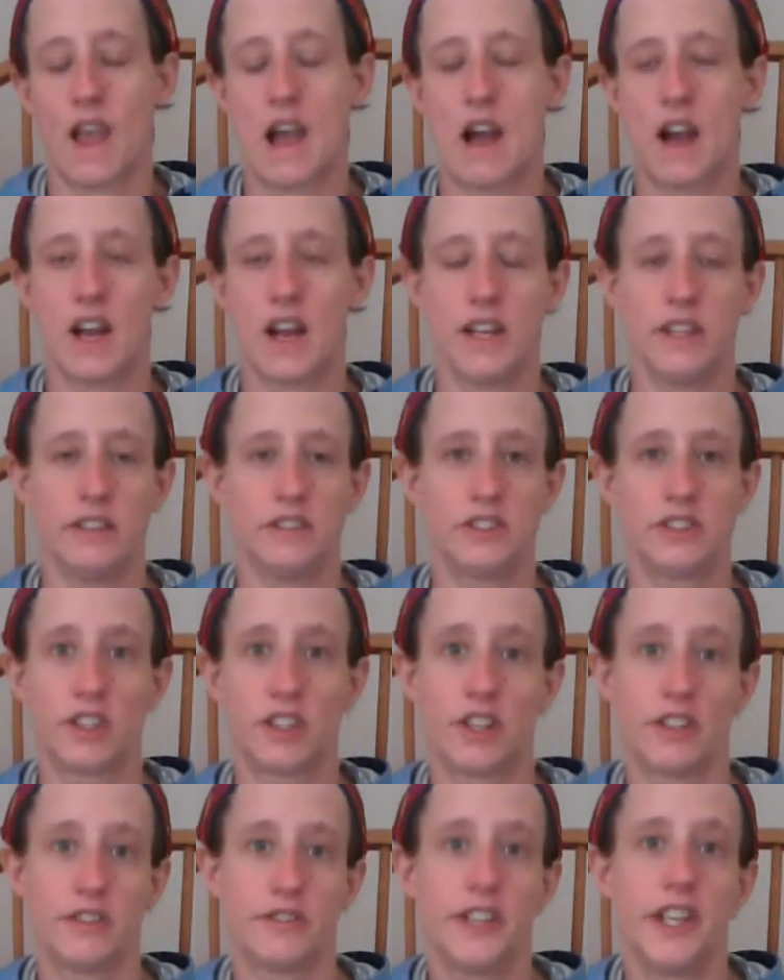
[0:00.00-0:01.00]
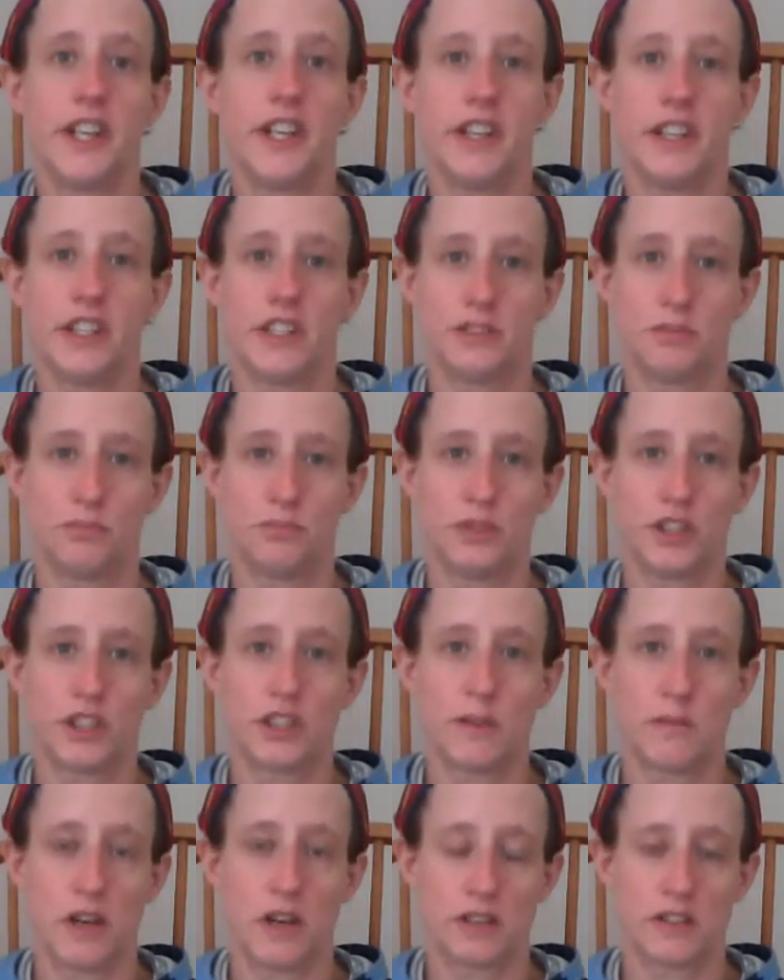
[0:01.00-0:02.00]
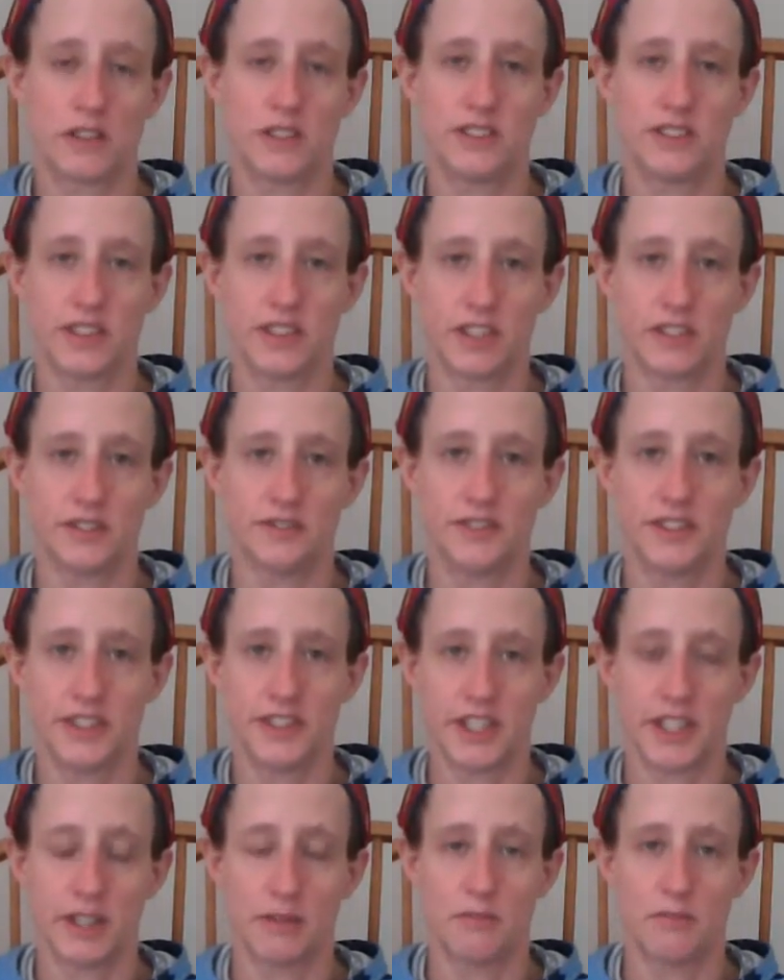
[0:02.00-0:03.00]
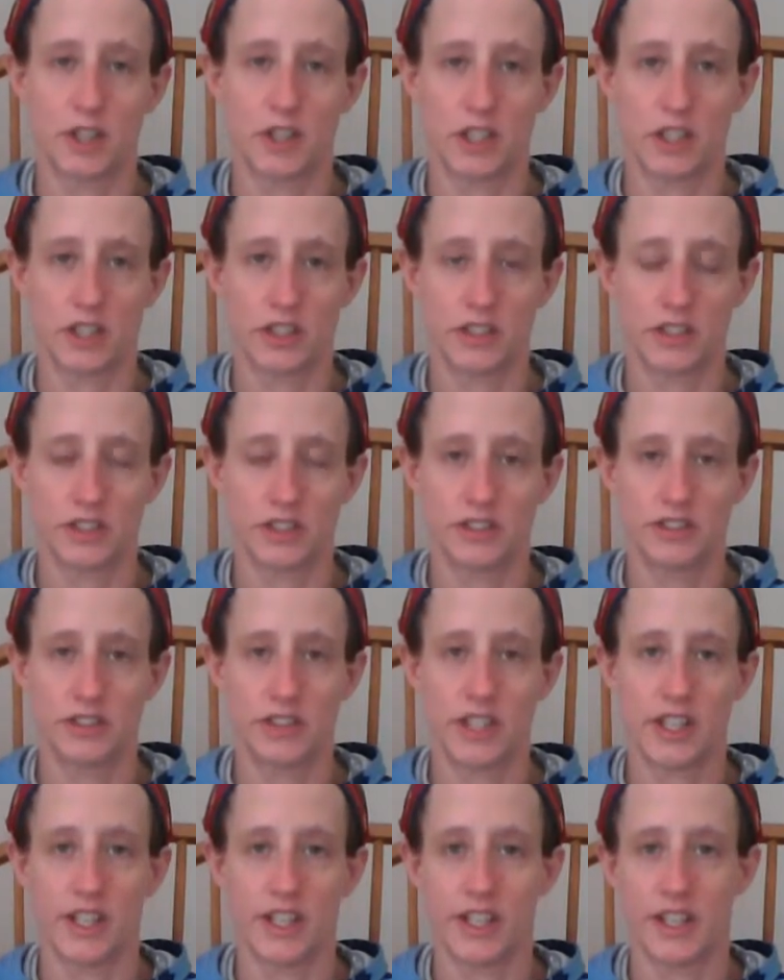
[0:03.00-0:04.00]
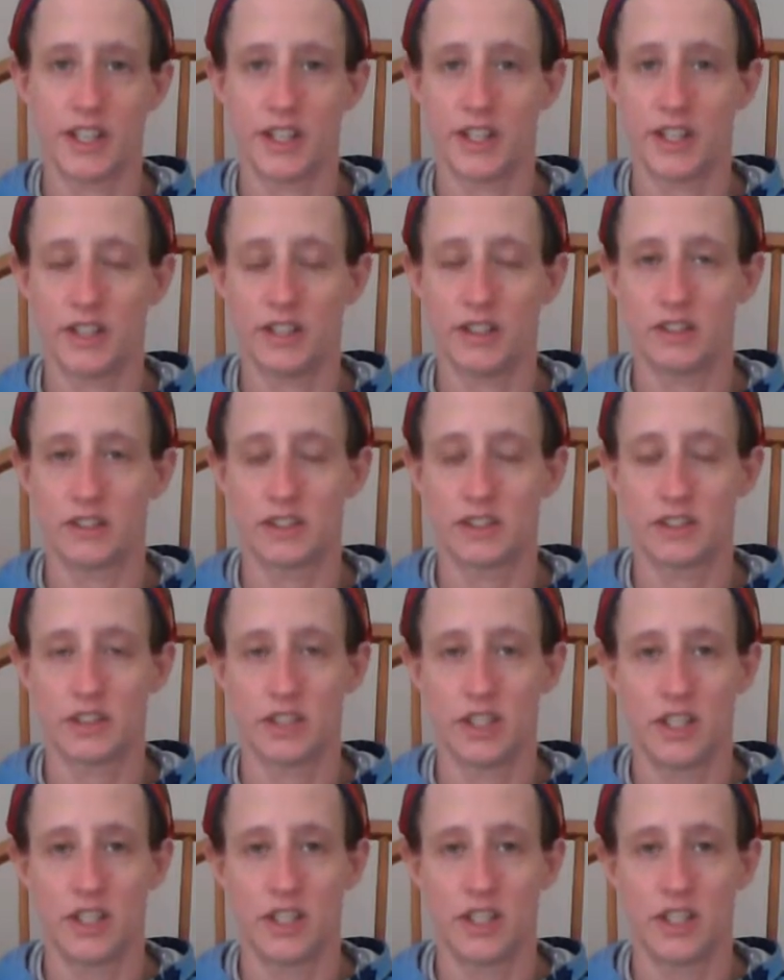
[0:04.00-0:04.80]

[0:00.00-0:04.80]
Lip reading: I started reading this book about the Son of Sam murders, and